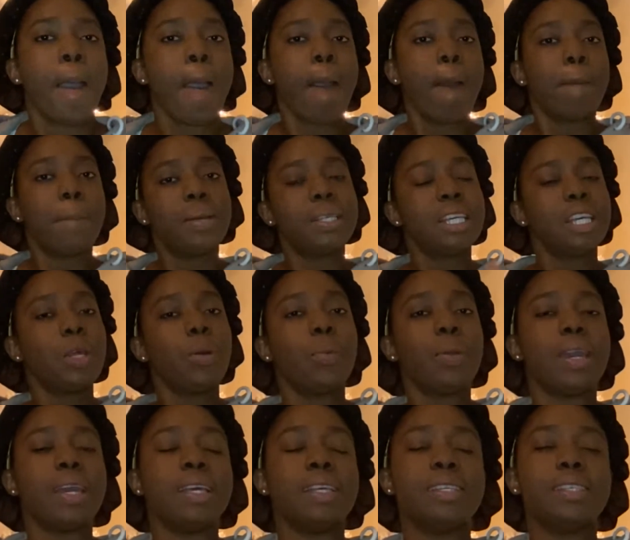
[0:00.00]
But
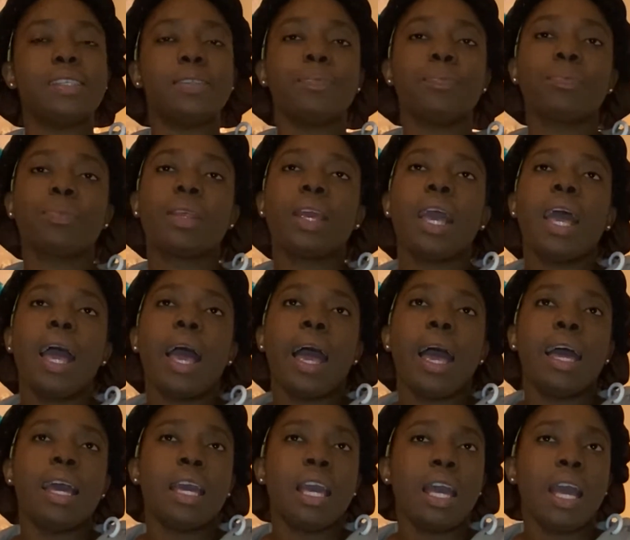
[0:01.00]
anyways,
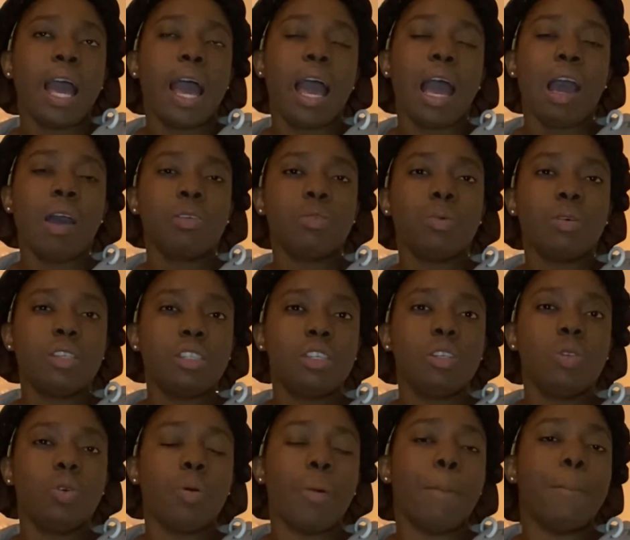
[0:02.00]
I always want to
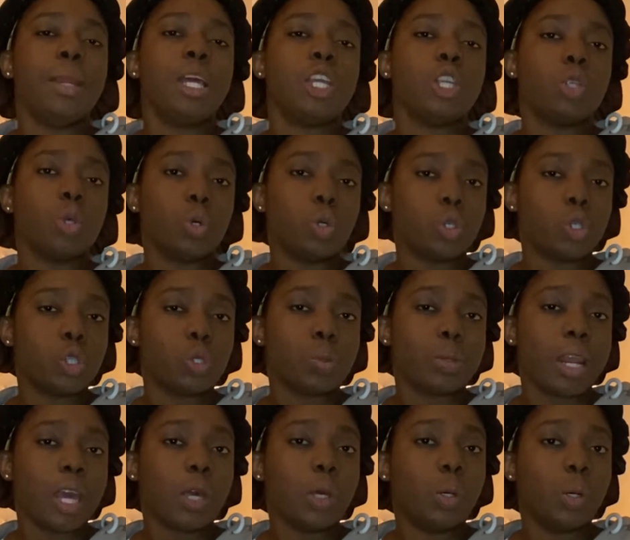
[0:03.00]
look blindocious when
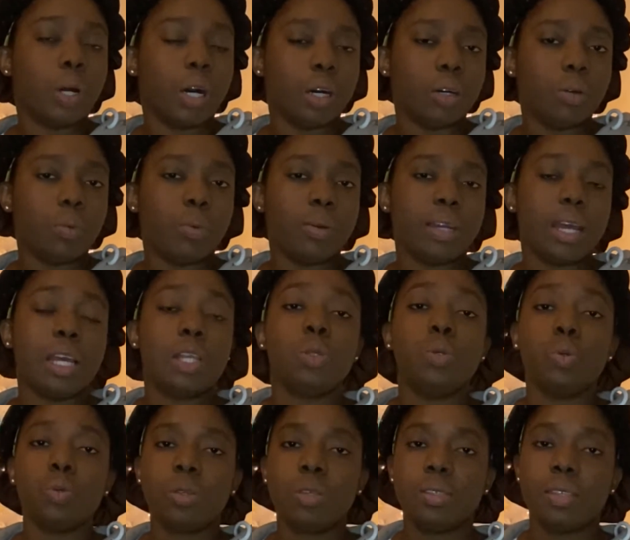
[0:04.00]
I go out, when I
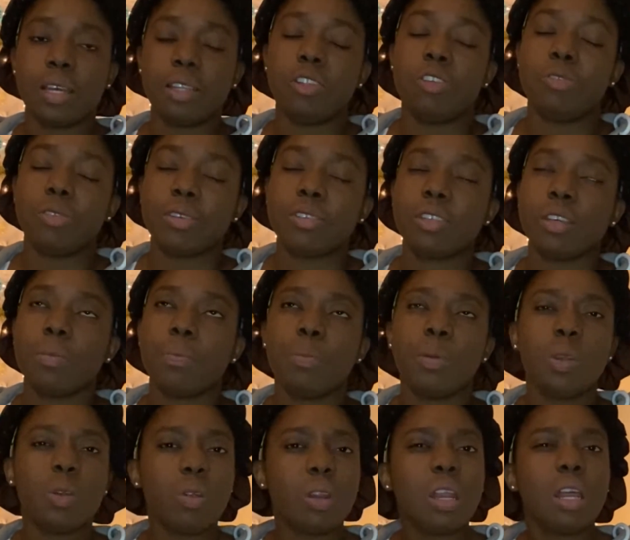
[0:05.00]
do decide to dress up, you
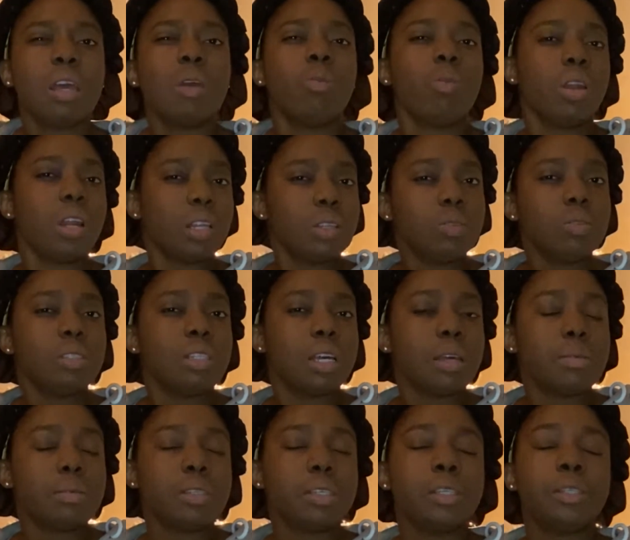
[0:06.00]
know, 1 or 2
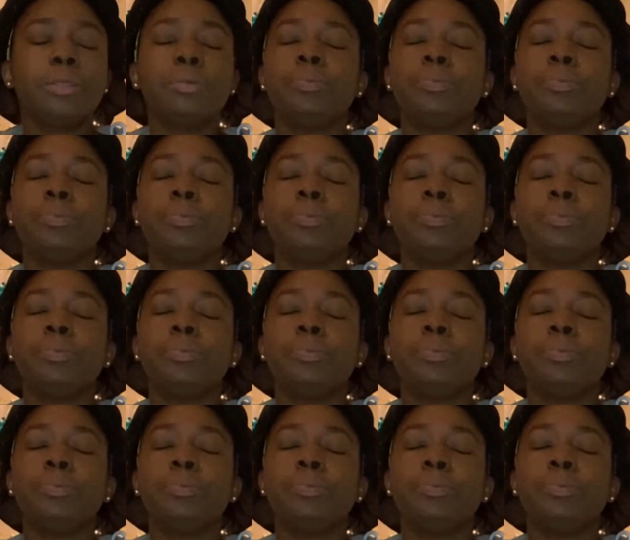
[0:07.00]
times there.